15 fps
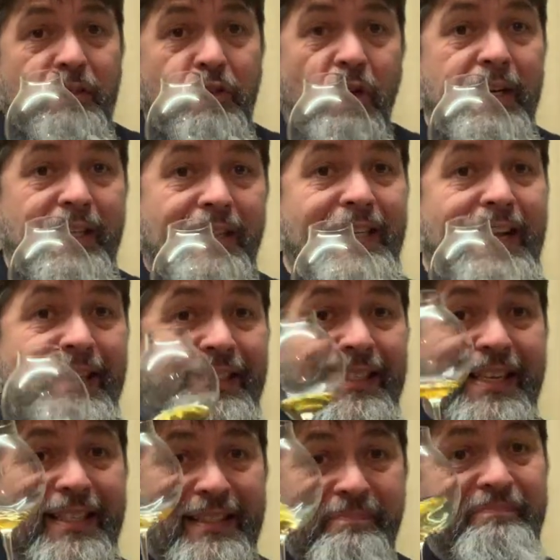tried and
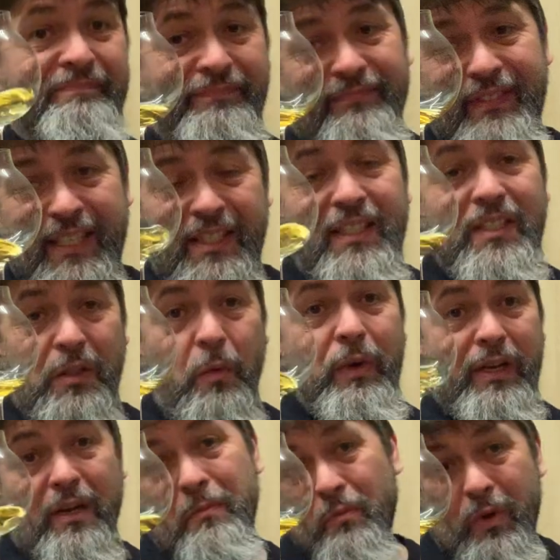tested this is the
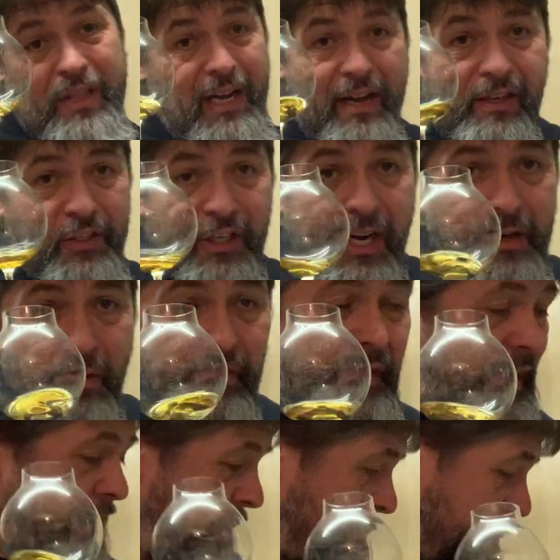winner without a shadow of
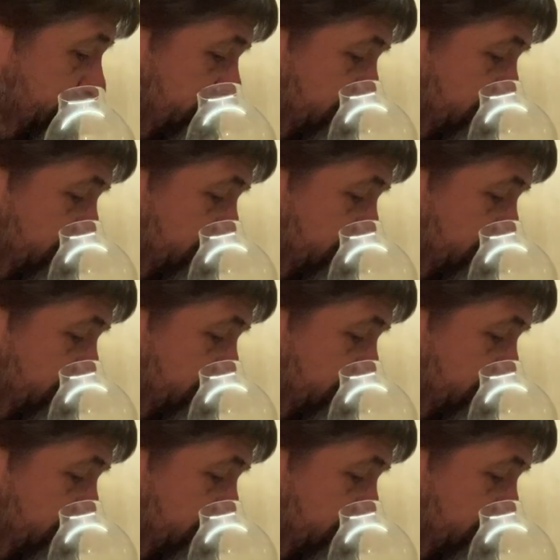a doubt.